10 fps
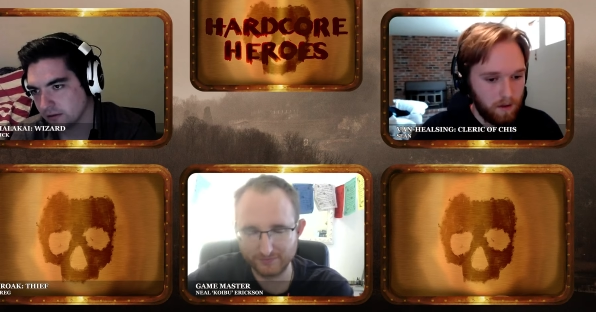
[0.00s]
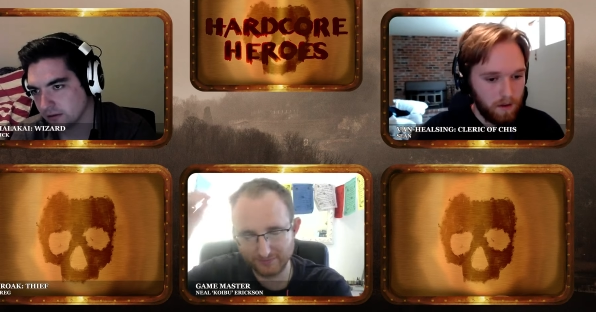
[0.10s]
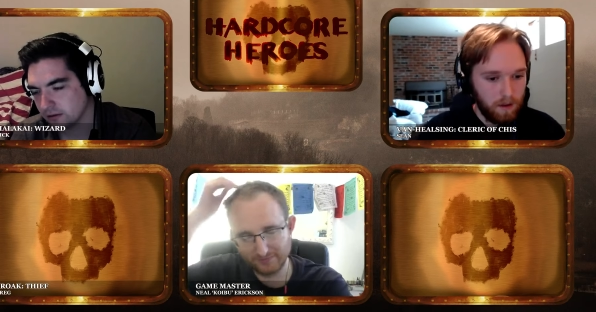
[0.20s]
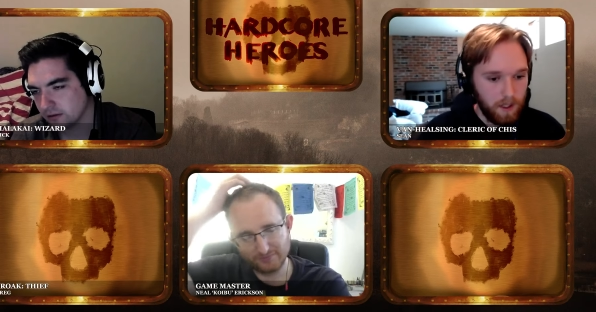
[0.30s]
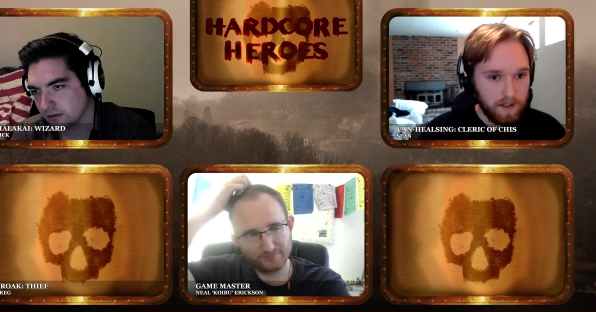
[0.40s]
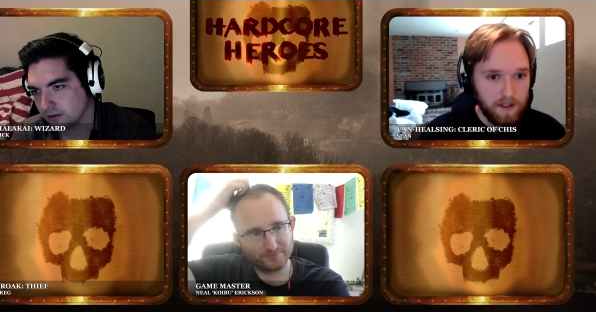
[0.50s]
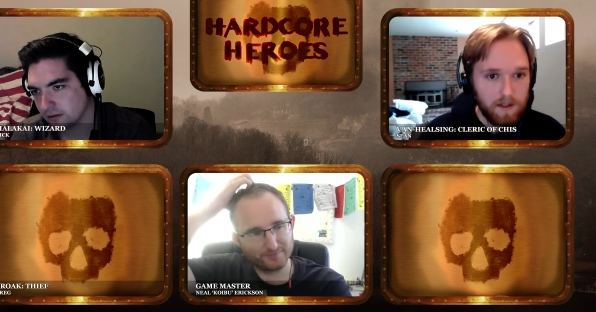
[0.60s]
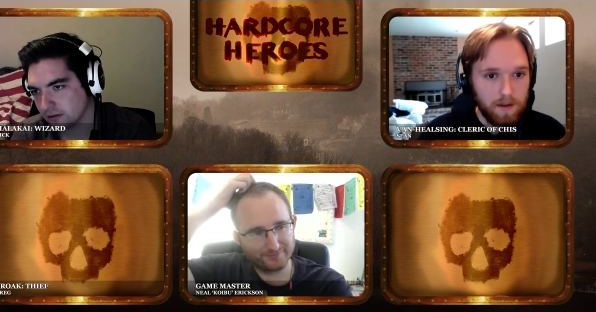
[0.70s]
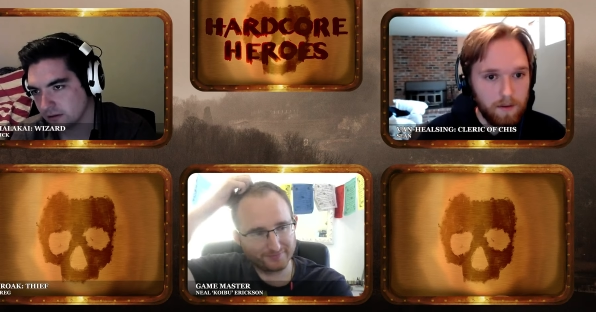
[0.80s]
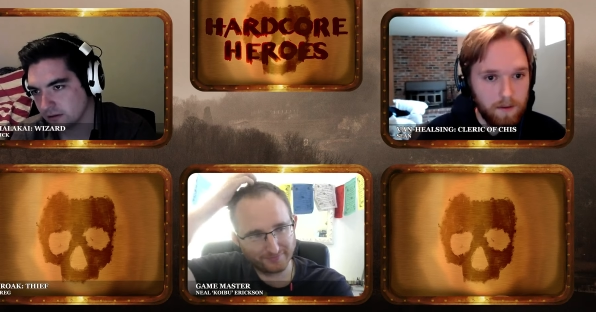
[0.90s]
Speaker 1: Yes.
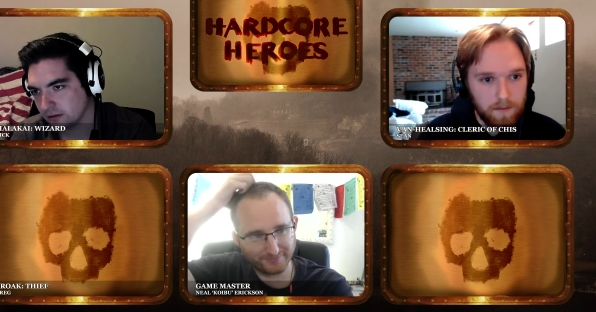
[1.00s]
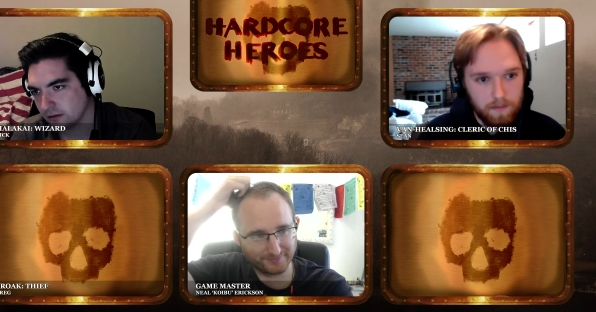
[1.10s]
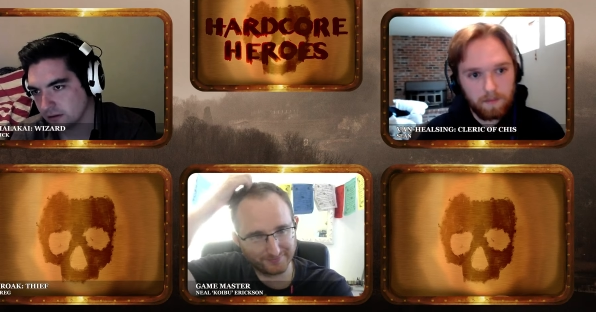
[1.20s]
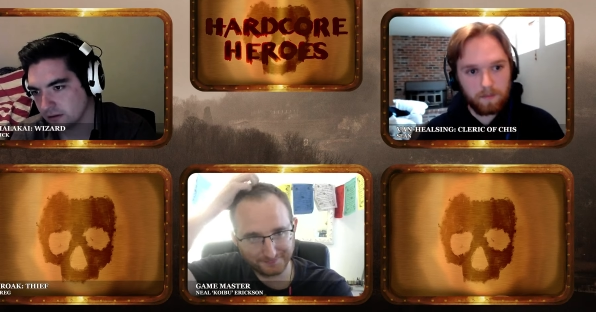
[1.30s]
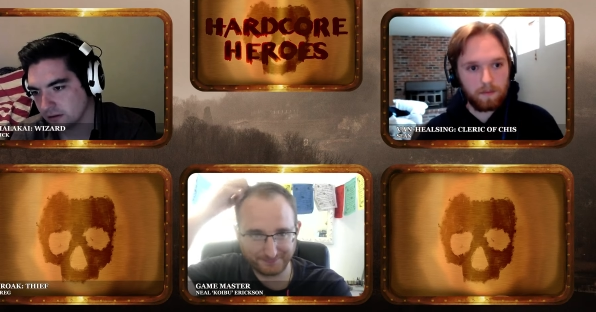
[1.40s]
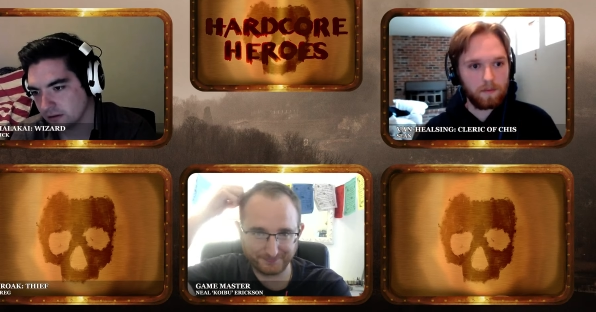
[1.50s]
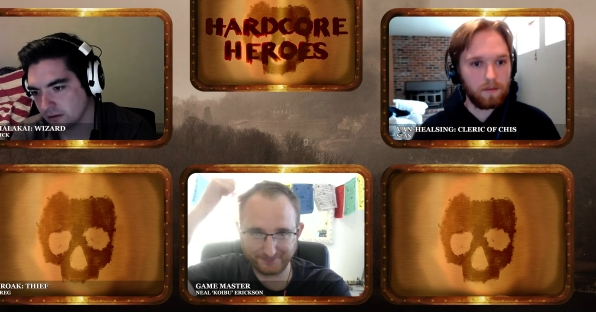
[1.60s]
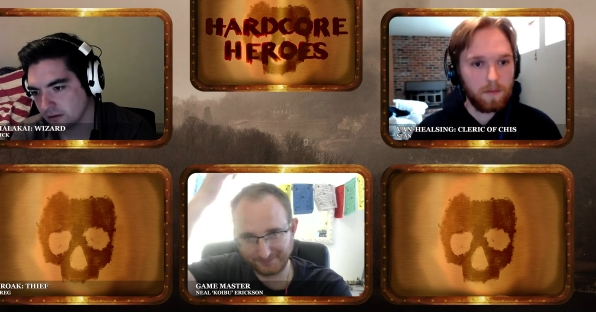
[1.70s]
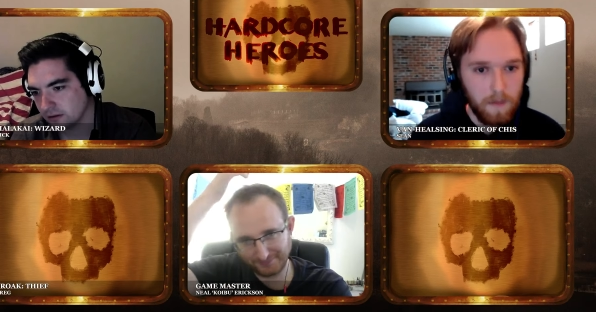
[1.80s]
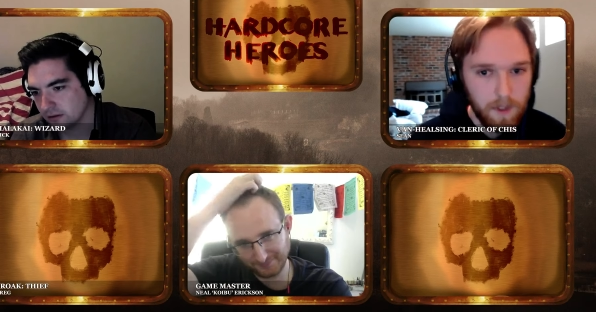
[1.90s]

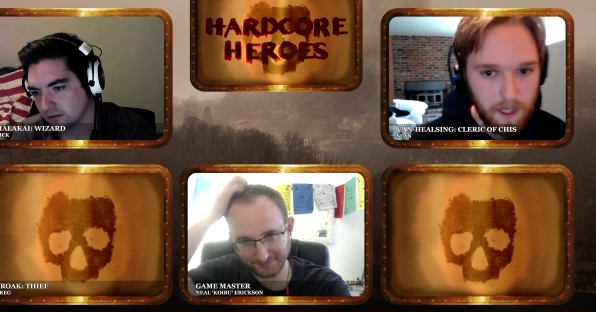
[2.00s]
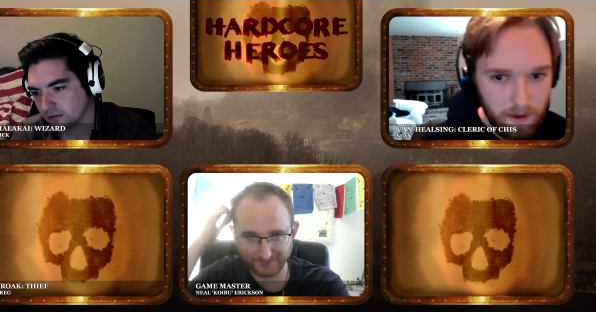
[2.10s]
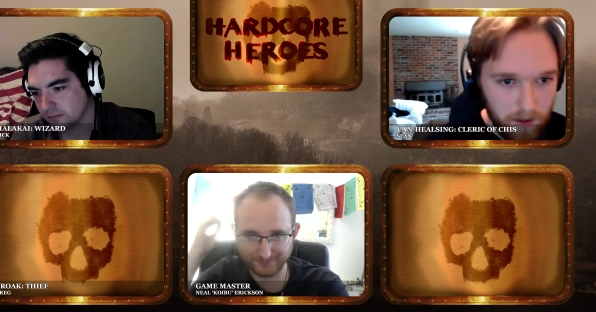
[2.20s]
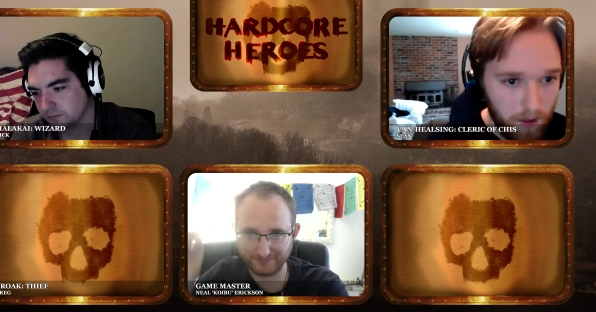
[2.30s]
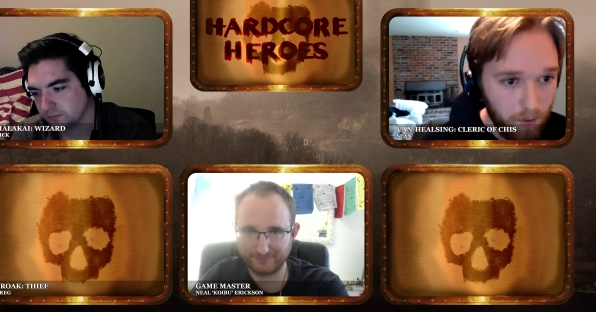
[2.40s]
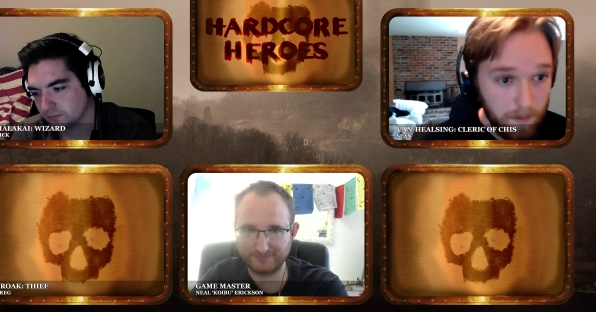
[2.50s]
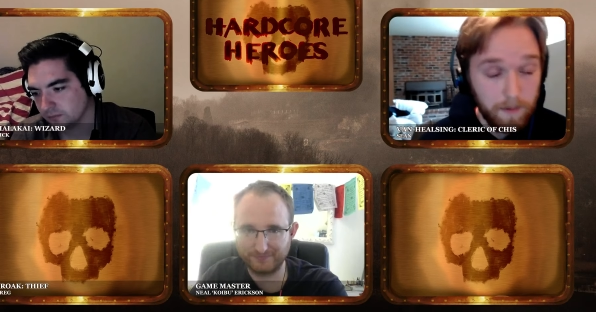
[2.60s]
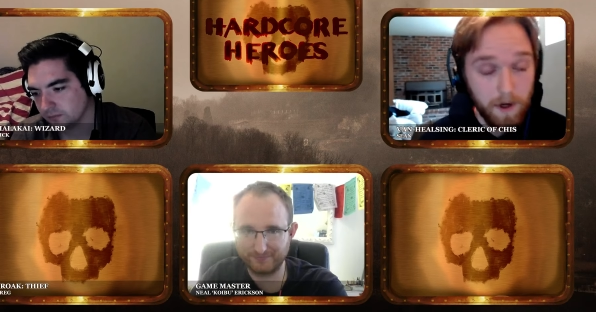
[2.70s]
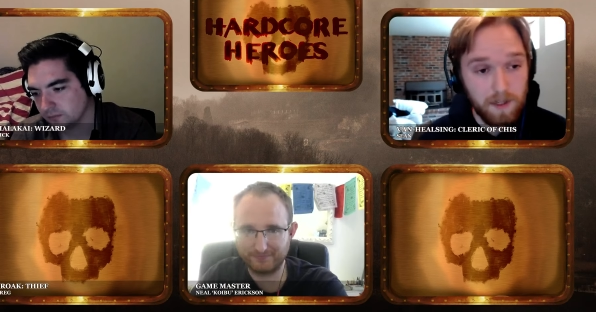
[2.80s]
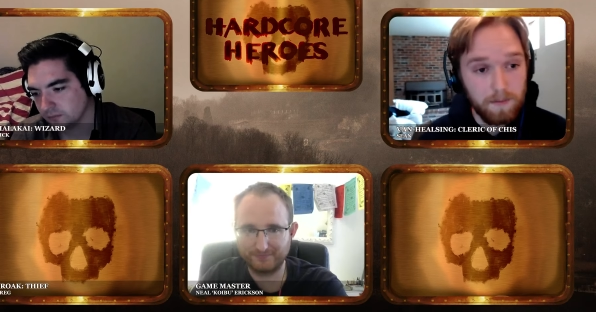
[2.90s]
That that would be
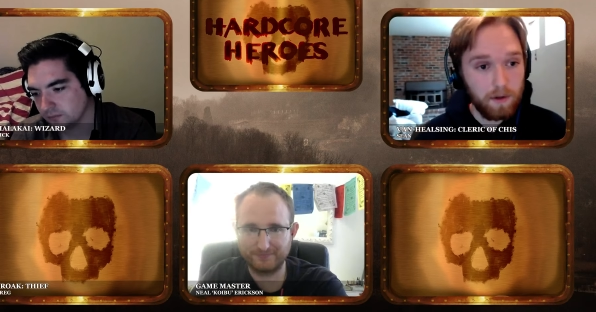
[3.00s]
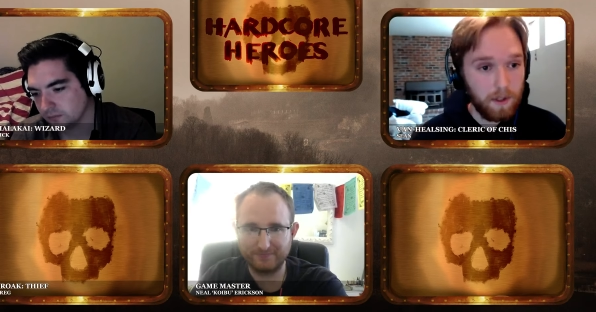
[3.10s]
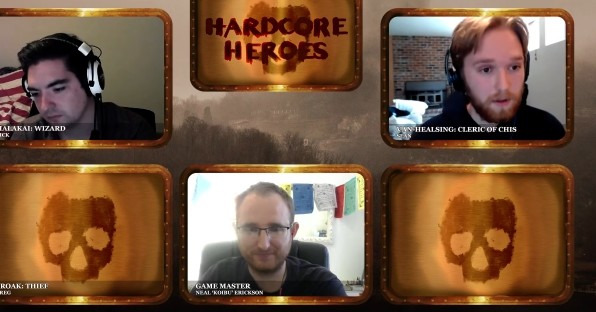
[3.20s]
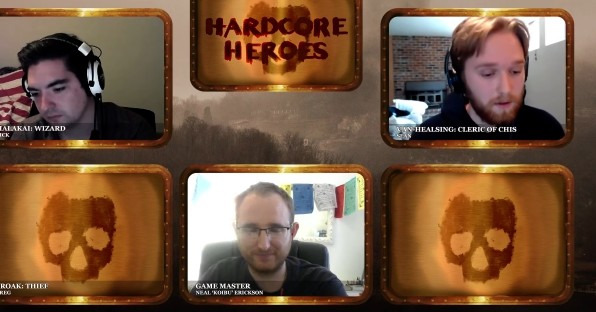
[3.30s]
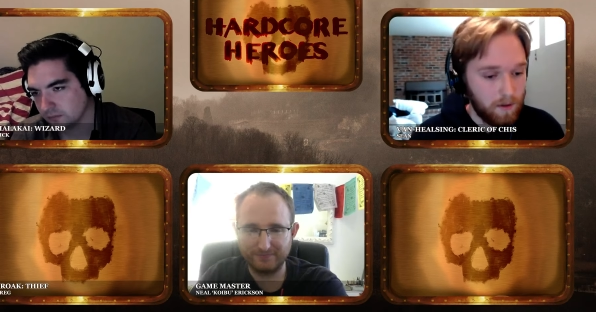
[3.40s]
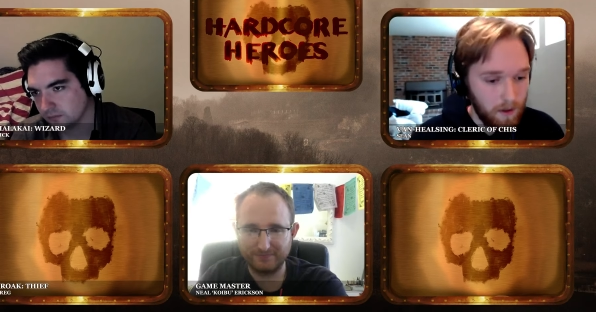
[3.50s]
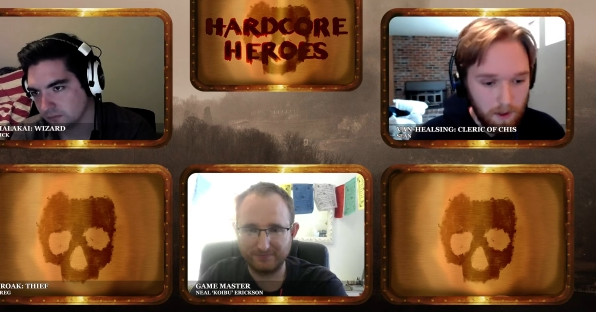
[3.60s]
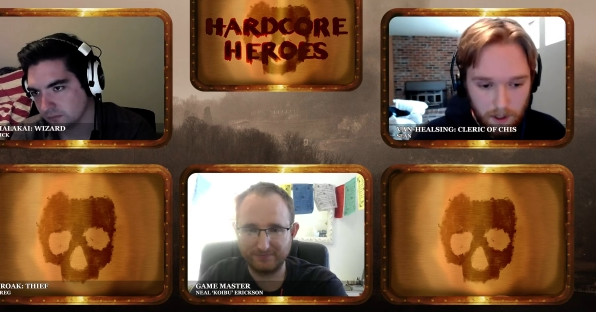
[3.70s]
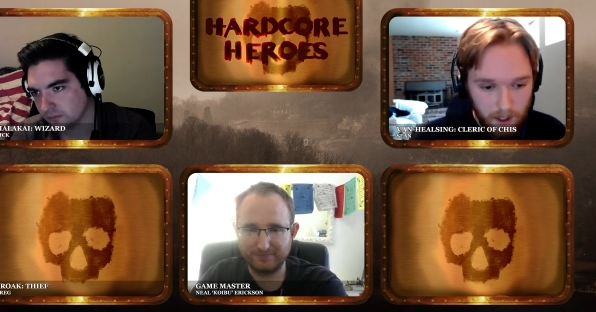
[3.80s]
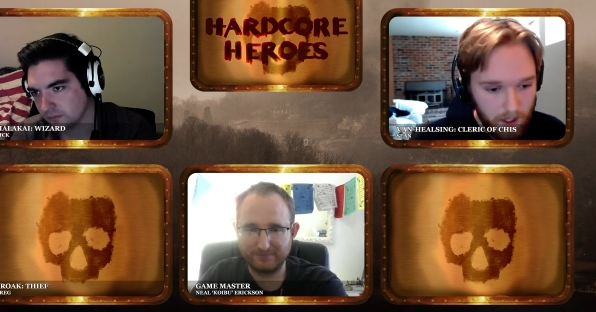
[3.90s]
possible.
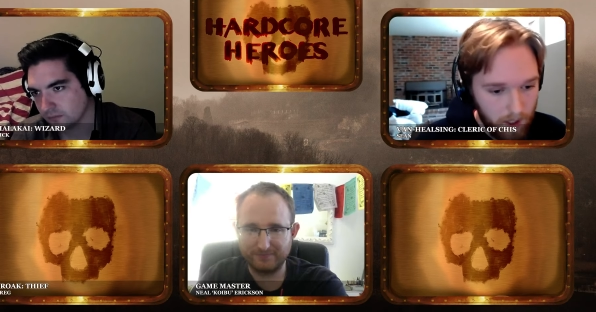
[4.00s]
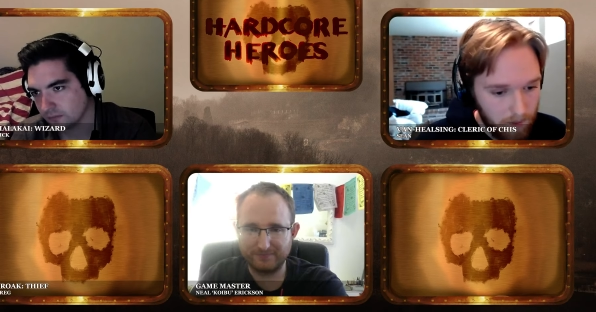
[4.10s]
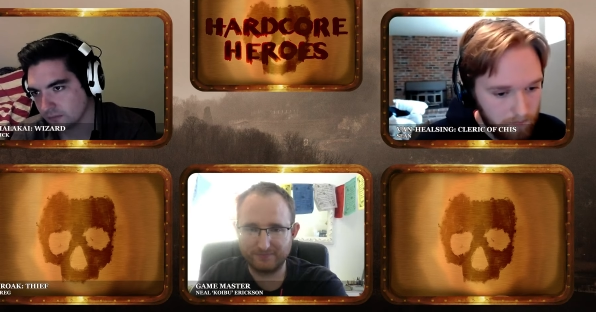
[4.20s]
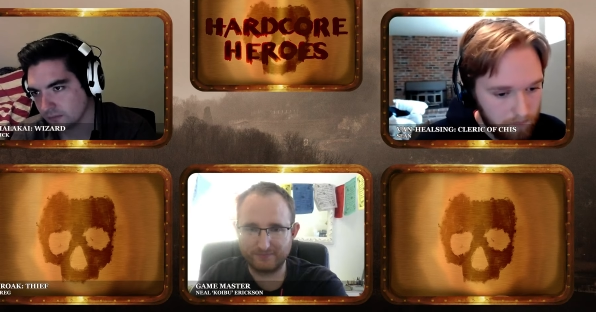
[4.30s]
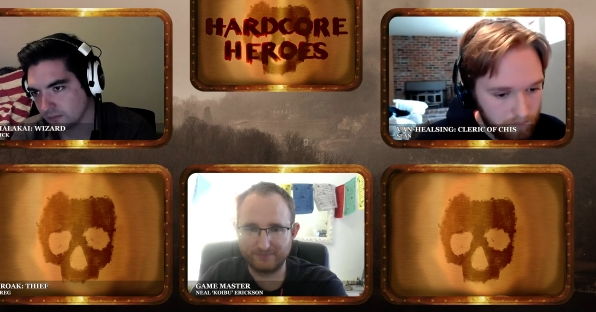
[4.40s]
Um,